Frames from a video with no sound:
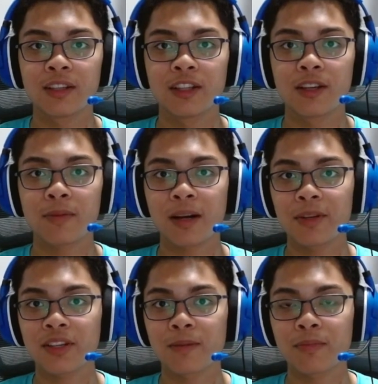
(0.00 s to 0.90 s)
There are probably
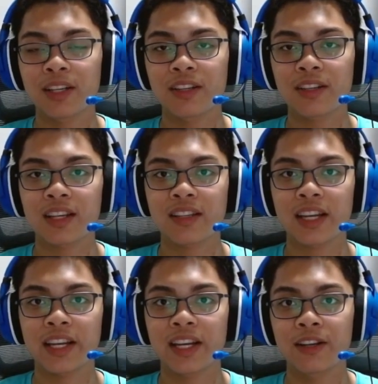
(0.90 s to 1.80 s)
some players that
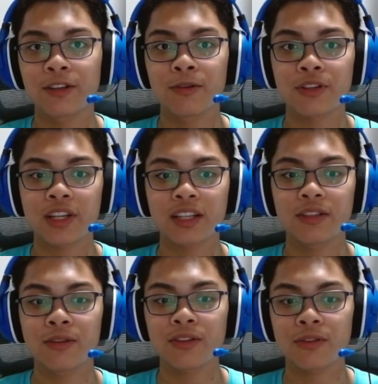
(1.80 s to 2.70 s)
say get a DualShock and
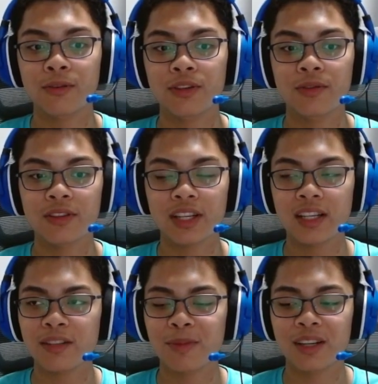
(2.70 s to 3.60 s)

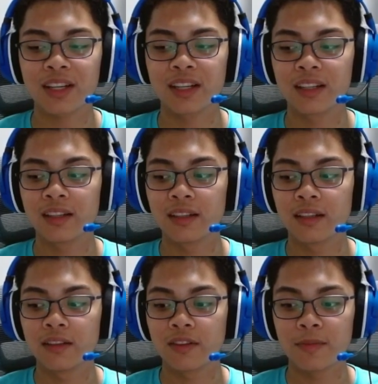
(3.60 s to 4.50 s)
DualSense, but
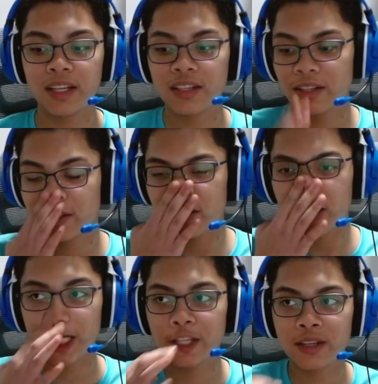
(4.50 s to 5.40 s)
for me, just
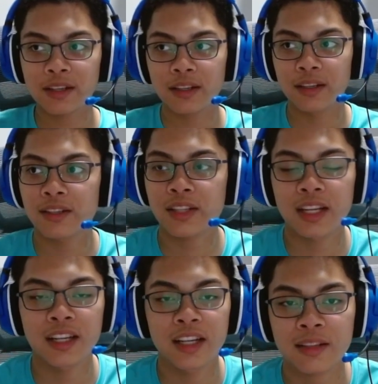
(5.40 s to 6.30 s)
get
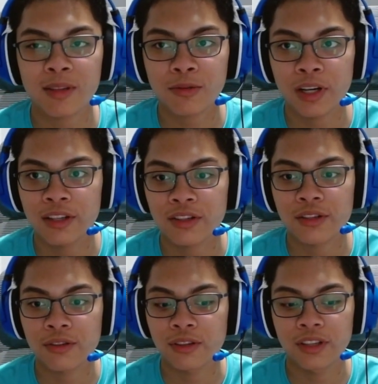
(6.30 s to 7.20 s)
an Xbox wireless
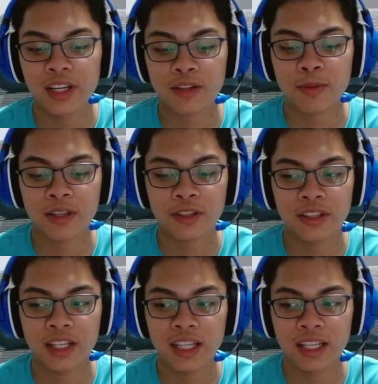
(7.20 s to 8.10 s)
controller and Xbox
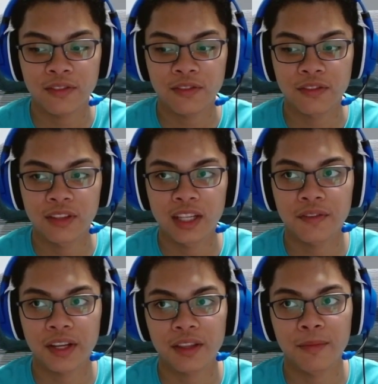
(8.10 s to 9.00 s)
Elite if
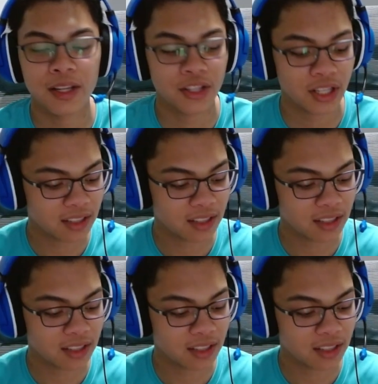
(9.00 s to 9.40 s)
you have the budget.